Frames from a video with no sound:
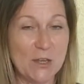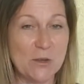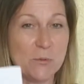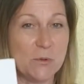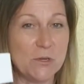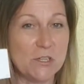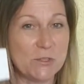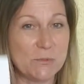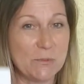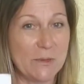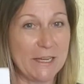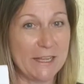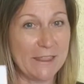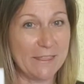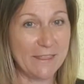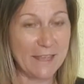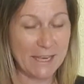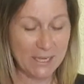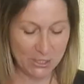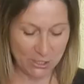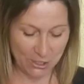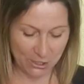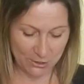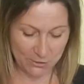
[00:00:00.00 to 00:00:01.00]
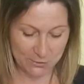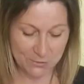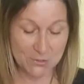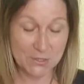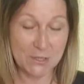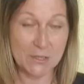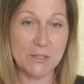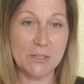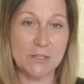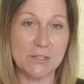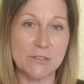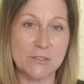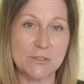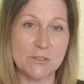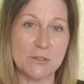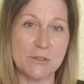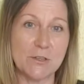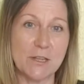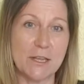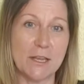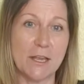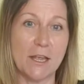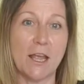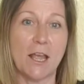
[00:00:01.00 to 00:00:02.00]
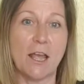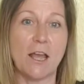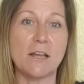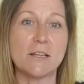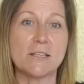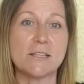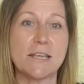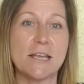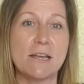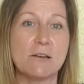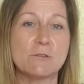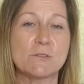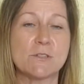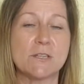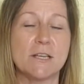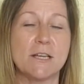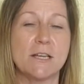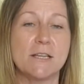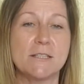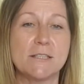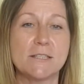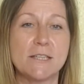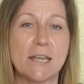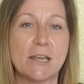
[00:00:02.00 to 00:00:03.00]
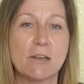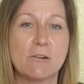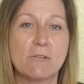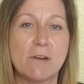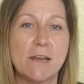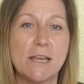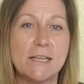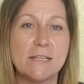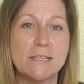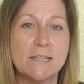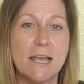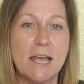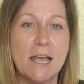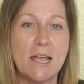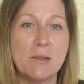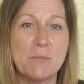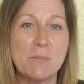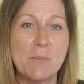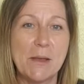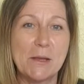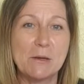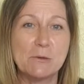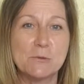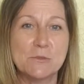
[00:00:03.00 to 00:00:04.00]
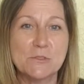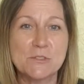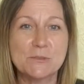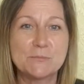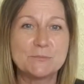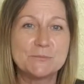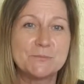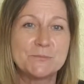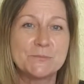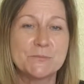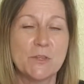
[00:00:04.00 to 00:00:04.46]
which we can then use to cut out and decorate a belt.